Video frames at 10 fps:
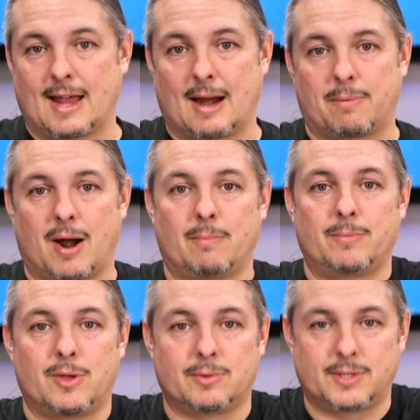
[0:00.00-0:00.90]
a
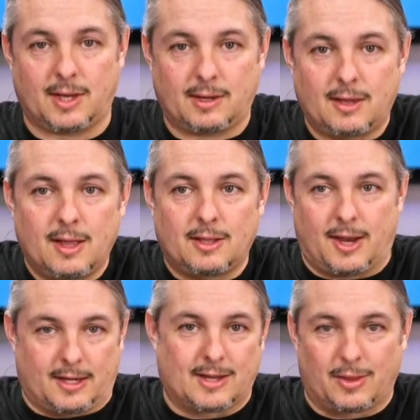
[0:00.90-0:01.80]
problem using
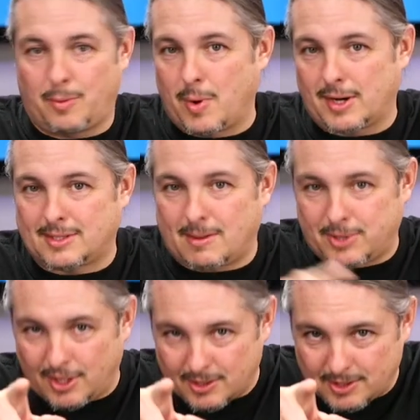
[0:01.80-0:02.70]
Linux. Now, the one
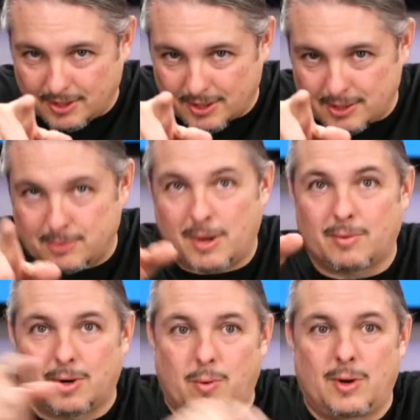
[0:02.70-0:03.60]
exception is this is being
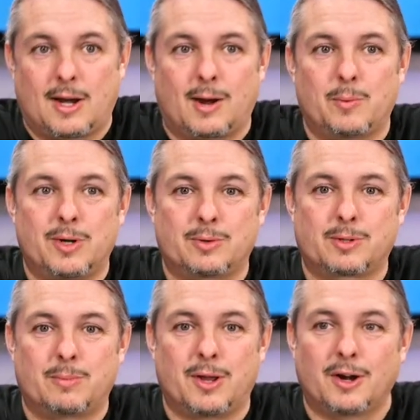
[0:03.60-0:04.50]
recorded on a Windows
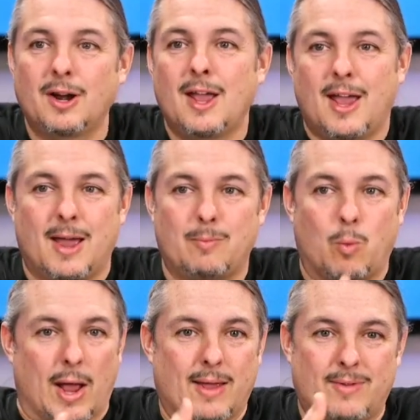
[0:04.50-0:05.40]
computer, and
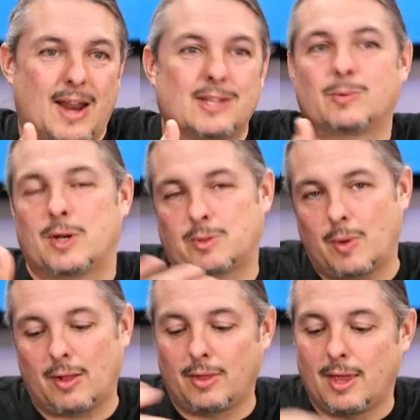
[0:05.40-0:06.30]
why haven't I switched?
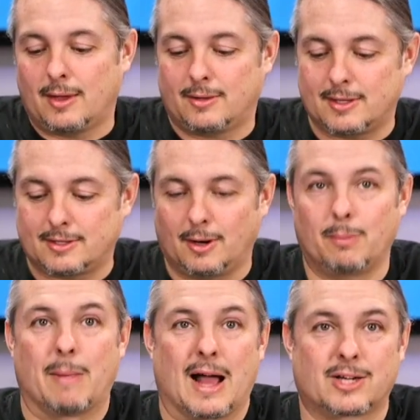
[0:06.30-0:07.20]
Well, this little
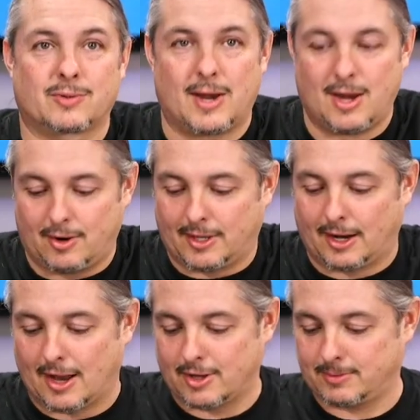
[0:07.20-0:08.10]
box right here that
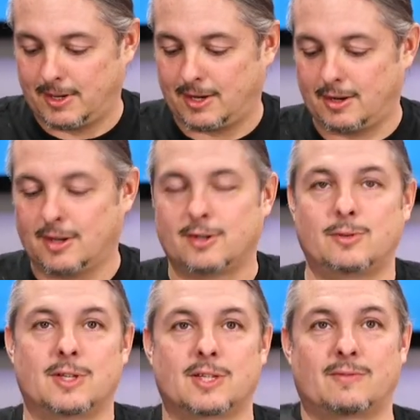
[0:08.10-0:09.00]
allows me to do
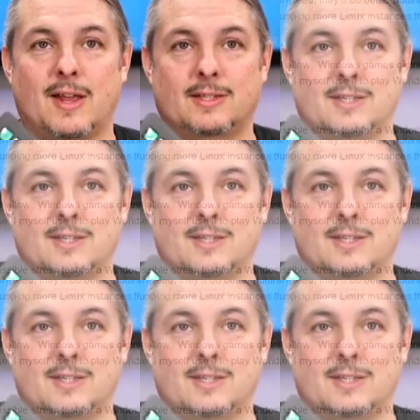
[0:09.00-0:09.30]
this fancy